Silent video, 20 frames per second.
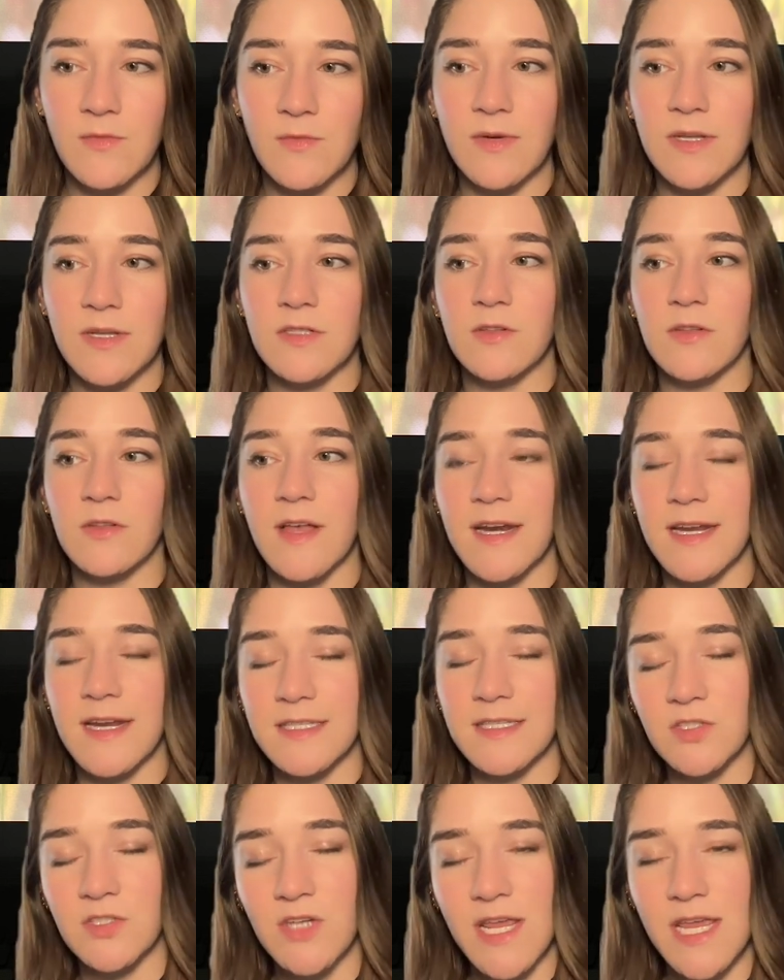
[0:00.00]
and you'll
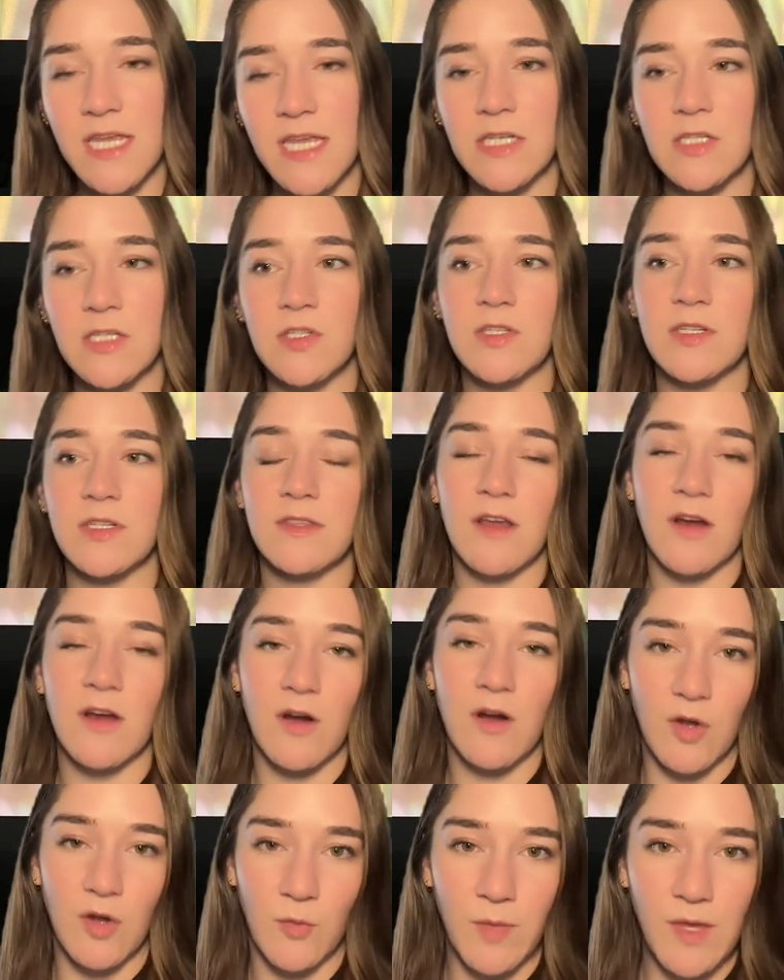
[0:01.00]
remember that their house, the
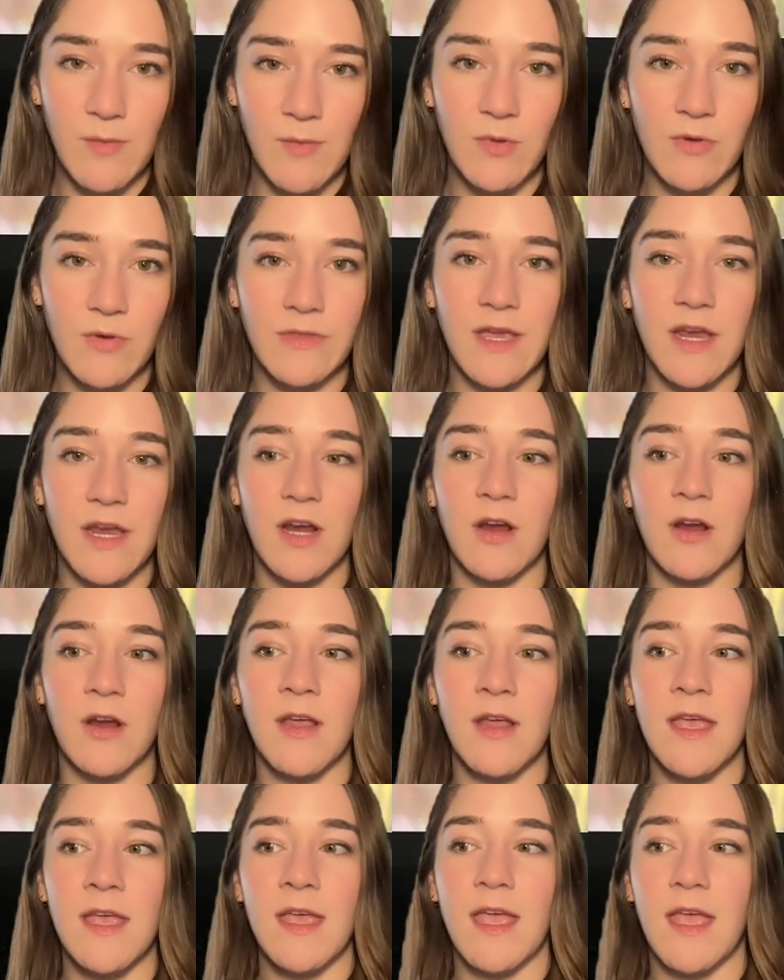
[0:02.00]
big house, burned down, so
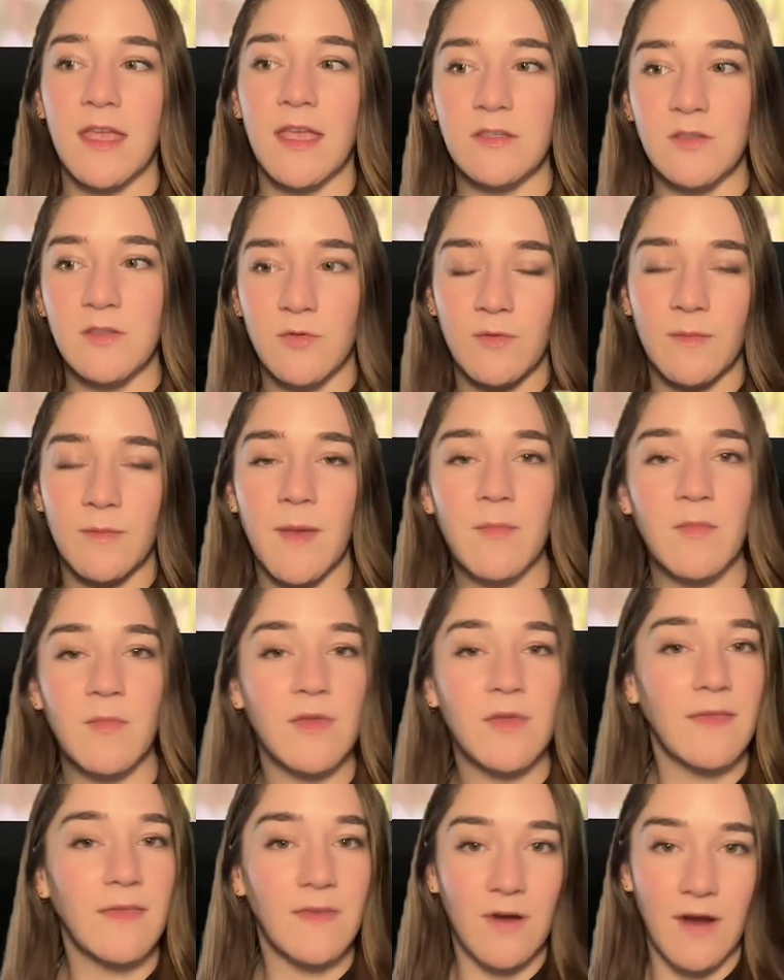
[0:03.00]
they're trying to
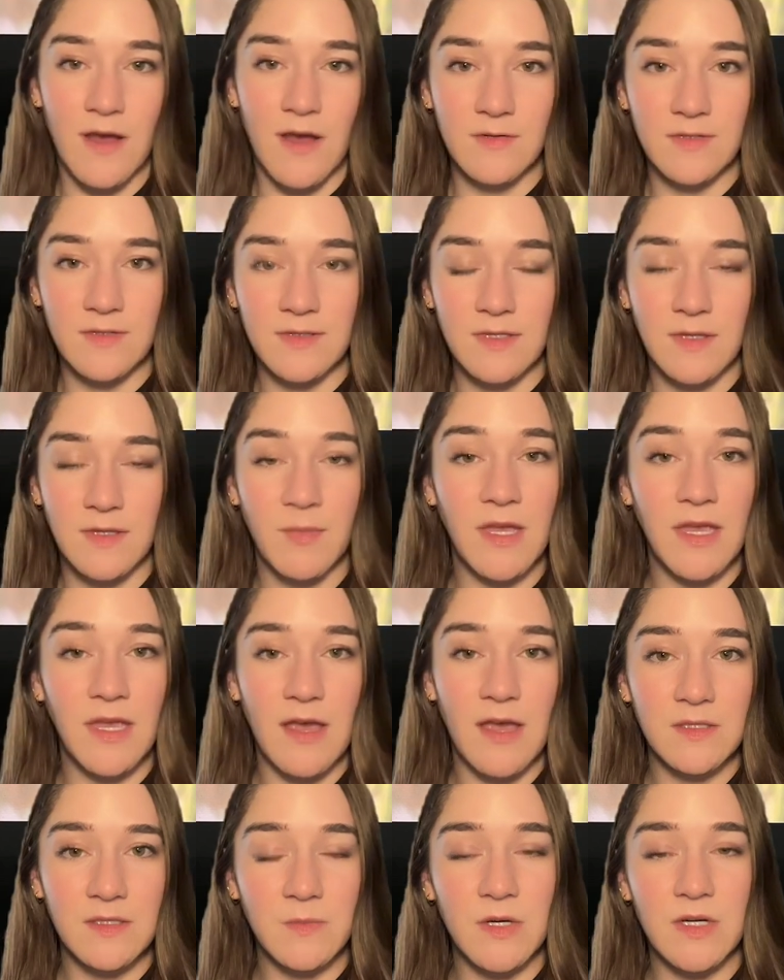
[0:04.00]

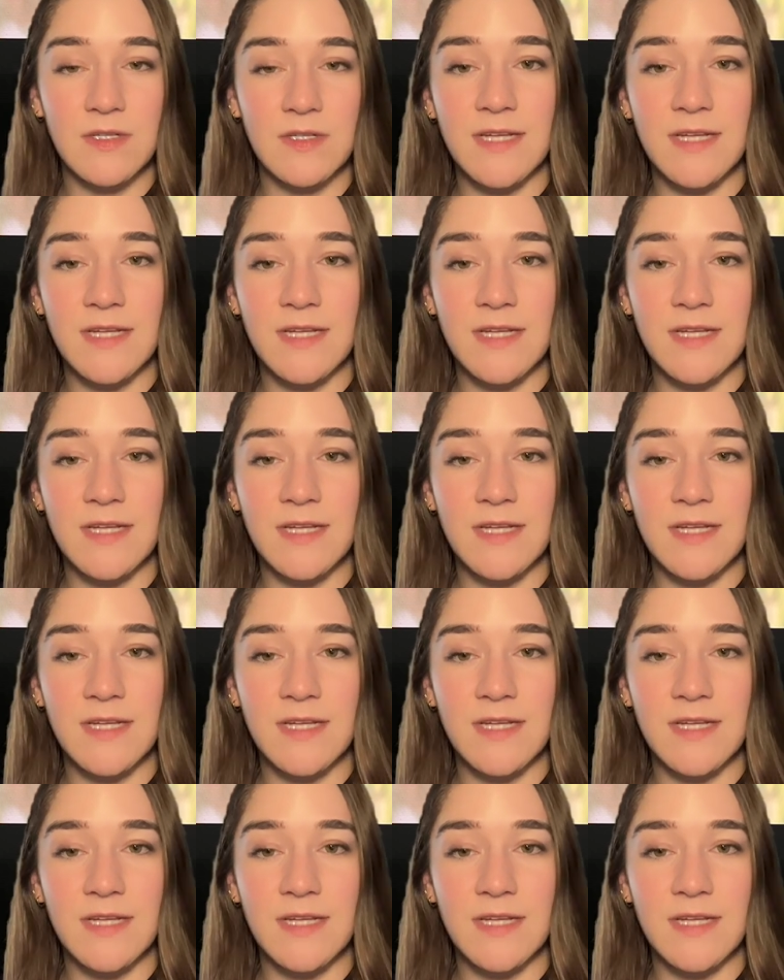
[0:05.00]
rebuild.